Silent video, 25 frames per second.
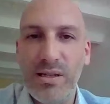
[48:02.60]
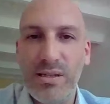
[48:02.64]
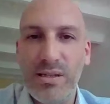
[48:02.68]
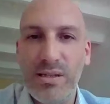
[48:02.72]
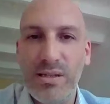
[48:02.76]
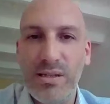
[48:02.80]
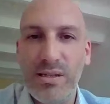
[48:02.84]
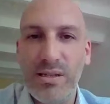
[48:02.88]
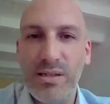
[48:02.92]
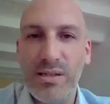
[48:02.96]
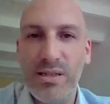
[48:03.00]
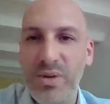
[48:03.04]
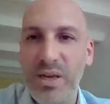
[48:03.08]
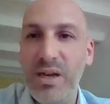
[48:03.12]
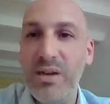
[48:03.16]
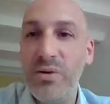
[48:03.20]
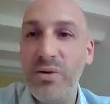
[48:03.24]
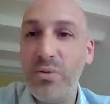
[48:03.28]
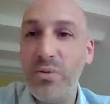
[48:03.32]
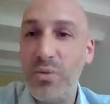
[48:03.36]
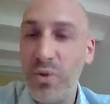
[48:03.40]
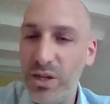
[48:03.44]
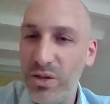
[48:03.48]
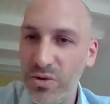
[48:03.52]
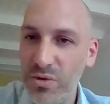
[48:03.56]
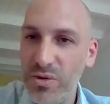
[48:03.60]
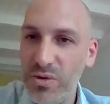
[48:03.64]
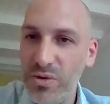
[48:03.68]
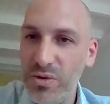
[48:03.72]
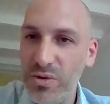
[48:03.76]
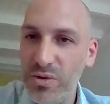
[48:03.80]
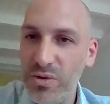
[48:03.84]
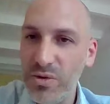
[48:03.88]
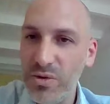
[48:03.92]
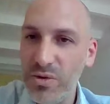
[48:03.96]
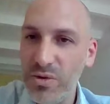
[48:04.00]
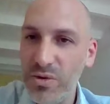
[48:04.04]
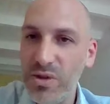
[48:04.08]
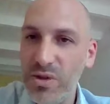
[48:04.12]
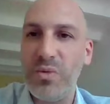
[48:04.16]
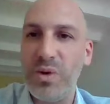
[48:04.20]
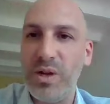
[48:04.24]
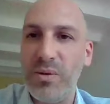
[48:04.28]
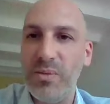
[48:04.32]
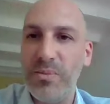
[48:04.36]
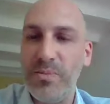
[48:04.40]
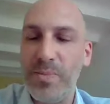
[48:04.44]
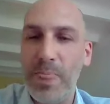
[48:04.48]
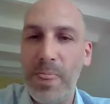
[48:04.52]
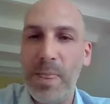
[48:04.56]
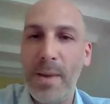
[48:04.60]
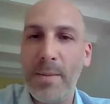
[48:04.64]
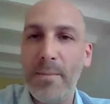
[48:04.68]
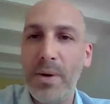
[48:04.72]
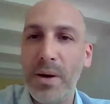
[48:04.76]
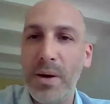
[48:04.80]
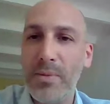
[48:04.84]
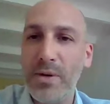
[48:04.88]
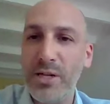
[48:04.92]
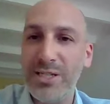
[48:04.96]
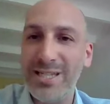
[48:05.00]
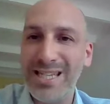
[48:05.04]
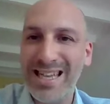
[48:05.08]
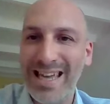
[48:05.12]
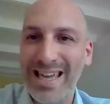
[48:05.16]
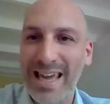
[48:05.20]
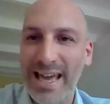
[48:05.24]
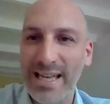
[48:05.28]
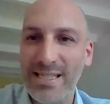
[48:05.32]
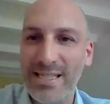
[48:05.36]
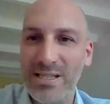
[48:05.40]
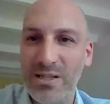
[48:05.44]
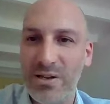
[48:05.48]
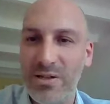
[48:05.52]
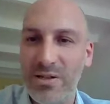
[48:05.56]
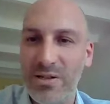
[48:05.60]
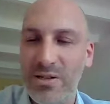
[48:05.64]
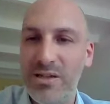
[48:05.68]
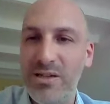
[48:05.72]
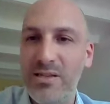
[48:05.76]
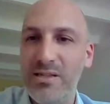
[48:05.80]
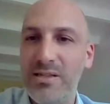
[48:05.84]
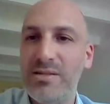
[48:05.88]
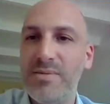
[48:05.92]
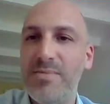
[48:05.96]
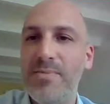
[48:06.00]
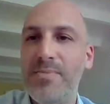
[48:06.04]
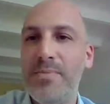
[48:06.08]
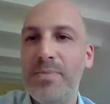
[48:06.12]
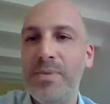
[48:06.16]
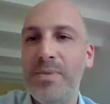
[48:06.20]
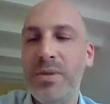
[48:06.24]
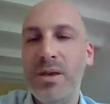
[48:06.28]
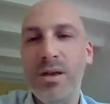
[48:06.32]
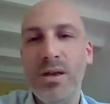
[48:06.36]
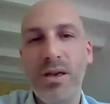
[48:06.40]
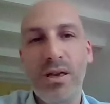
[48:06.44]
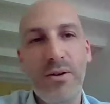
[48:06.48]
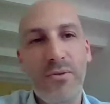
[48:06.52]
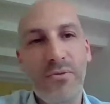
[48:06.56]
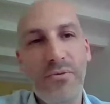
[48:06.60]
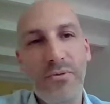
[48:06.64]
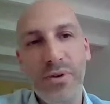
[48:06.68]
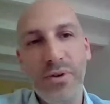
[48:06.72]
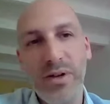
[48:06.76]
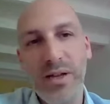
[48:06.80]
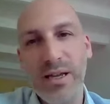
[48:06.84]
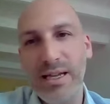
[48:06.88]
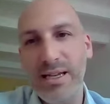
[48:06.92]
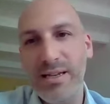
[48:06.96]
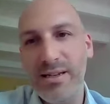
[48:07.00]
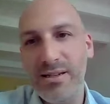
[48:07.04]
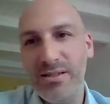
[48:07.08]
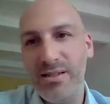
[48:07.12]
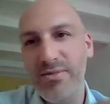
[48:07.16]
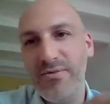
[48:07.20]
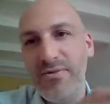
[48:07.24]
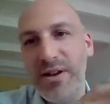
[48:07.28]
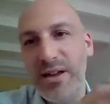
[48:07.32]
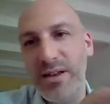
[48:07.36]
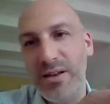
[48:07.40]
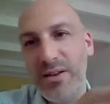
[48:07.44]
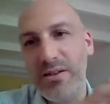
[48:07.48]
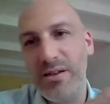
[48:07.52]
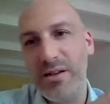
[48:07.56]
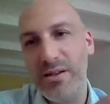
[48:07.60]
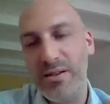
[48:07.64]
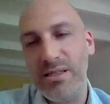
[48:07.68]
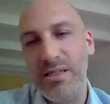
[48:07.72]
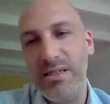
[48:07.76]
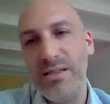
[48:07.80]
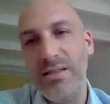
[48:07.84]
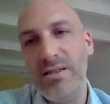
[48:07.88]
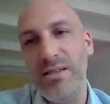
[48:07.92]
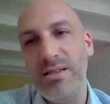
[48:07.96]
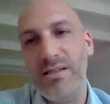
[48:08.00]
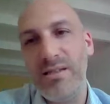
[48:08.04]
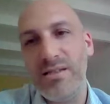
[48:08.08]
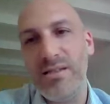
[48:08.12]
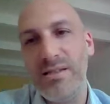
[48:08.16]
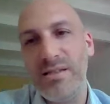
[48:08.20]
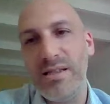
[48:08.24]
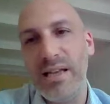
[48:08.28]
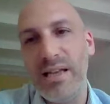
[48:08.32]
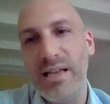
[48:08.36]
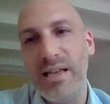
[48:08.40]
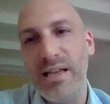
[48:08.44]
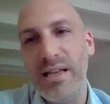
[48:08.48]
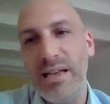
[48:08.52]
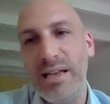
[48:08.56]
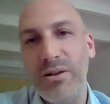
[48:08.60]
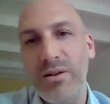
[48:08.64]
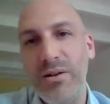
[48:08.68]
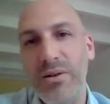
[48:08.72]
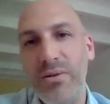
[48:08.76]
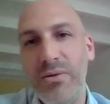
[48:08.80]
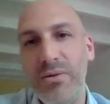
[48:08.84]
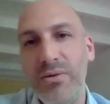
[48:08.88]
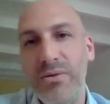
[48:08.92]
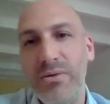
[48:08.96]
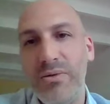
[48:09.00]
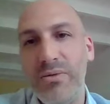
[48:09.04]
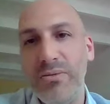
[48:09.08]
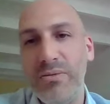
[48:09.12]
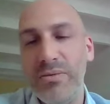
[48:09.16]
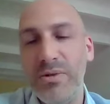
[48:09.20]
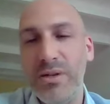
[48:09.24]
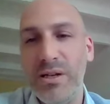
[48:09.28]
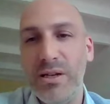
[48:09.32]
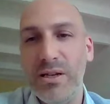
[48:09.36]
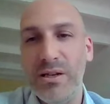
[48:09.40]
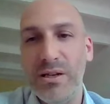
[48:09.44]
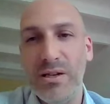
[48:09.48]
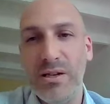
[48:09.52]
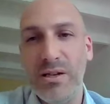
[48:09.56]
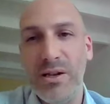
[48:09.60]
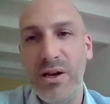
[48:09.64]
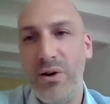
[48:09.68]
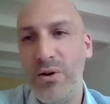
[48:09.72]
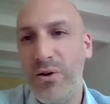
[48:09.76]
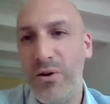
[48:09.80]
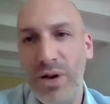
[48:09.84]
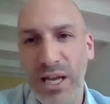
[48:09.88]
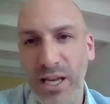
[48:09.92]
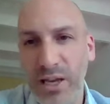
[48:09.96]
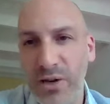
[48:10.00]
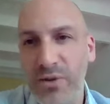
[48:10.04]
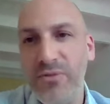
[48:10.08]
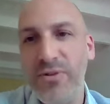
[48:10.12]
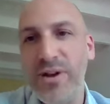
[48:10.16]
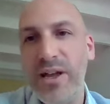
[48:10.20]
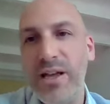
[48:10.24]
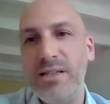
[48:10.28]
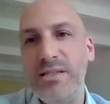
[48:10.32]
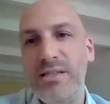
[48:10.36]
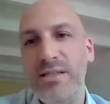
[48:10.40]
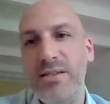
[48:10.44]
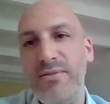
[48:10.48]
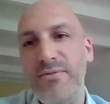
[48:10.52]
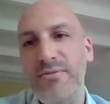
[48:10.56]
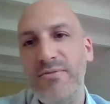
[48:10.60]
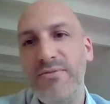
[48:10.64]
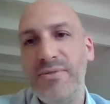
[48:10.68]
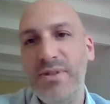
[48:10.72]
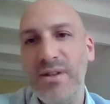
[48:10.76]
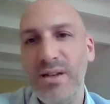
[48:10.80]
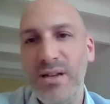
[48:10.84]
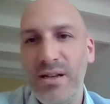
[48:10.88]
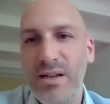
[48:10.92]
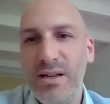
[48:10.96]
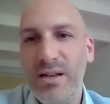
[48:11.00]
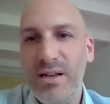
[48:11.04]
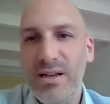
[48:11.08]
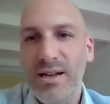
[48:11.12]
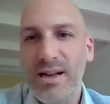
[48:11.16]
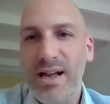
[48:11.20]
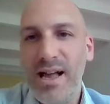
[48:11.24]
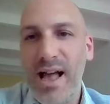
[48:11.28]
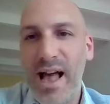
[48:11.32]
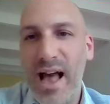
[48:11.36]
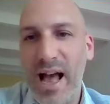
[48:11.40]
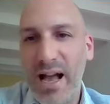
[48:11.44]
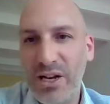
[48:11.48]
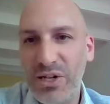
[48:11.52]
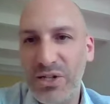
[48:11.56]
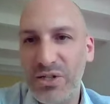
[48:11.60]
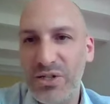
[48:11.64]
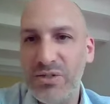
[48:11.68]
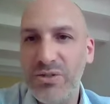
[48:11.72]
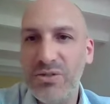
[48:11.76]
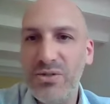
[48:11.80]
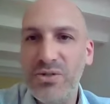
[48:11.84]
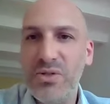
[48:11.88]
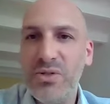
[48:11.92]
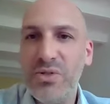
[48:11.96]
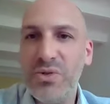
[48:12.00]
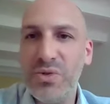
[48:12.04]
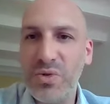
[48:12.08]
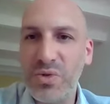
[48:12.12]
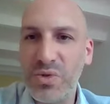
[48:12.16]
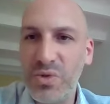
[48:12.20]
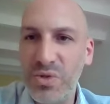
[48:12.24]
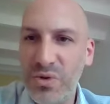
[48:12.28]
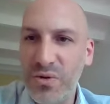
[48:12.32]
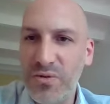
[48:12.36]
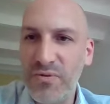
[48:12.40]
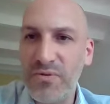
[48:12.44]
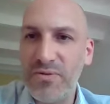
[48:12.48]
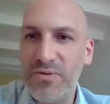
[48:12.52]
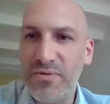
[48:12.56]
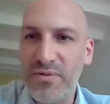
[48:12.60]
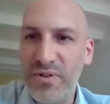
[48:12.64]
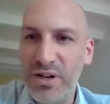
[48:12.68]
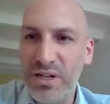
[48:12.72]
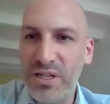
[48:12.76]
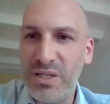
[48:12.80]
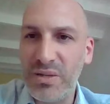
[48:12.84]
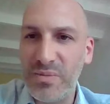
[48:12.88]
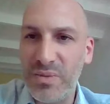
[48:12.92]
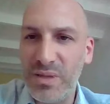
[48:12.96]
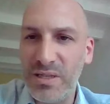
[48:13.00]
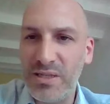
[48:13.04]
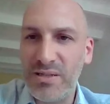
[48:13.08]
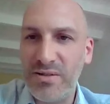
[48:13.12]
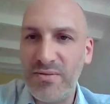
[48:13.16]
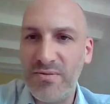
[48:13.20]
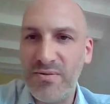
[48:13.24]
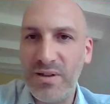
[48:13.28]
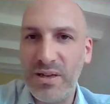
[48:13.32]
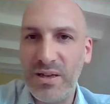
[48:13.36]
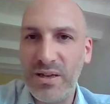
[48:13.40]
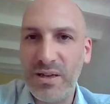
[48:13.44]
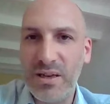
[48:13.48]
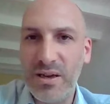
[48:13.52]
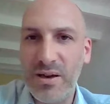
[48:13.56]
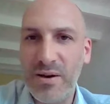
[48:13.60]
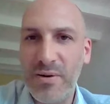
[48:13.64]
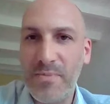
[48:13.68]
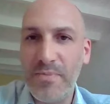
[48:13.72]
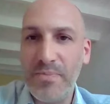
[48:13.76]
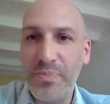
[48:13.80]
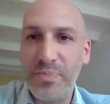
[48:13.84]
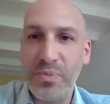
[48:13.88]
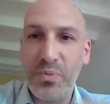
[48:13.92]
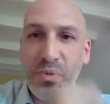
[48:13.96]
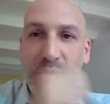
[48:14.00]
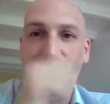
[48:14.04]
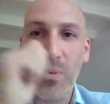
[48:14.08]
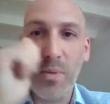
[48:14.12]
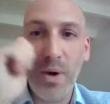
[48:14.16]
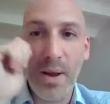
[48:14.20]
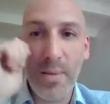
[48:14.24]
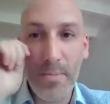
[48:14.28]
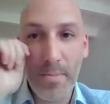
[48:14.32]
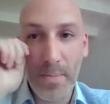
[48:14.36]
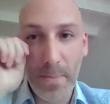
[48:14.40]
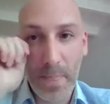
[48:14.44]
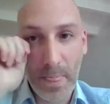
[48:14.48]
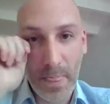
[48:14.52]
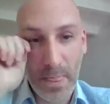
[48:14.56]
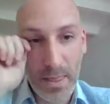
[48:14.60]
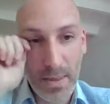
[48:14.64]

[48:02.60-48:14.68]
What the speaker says: CDP, and we do that. So we publish case studies. If we identify that a city is taking innovative action to solve a very specific problem.